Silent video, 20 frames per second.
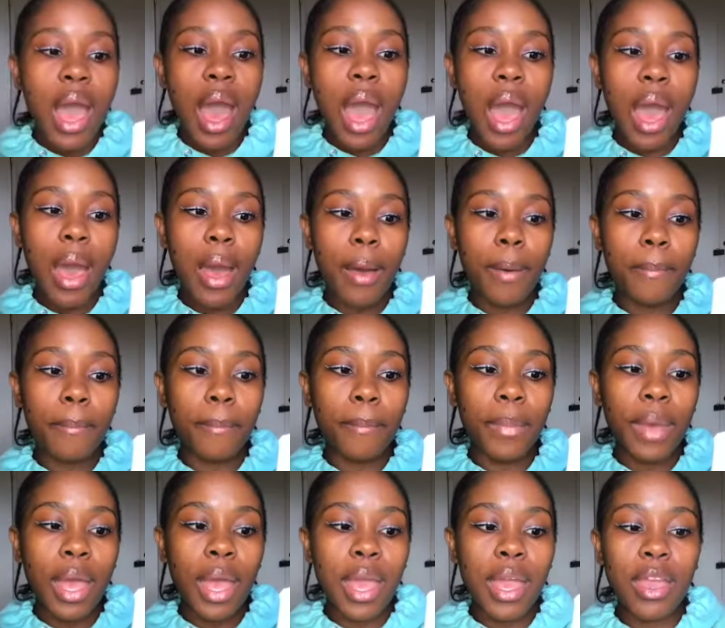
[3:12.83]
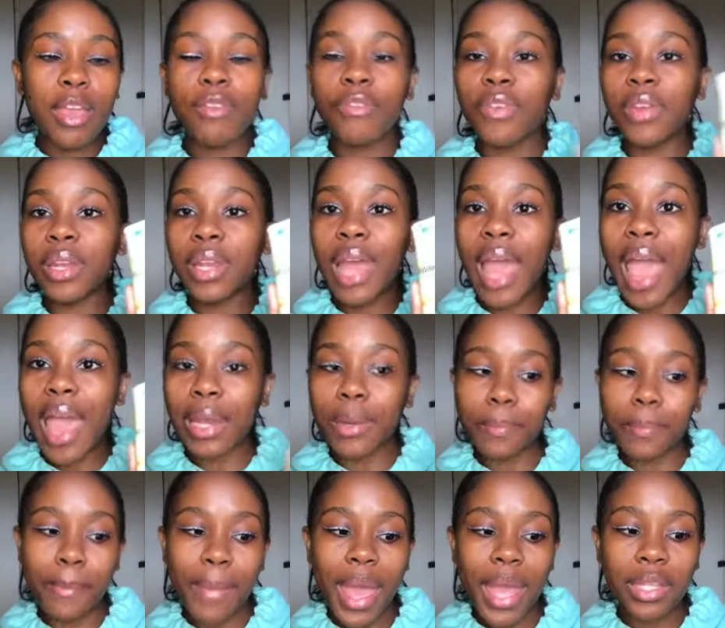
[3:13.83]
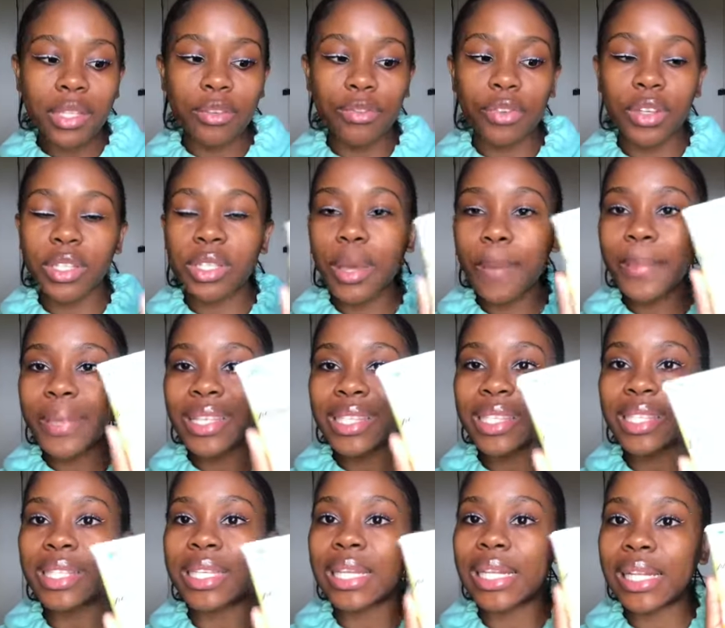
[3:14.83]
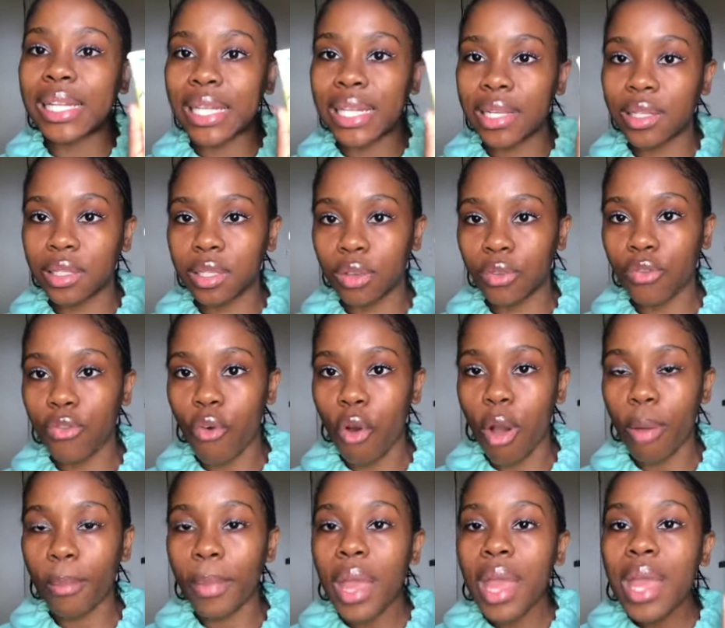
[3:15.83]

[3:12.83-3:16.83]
Even and Matte Vitamin C Cleansing Foam.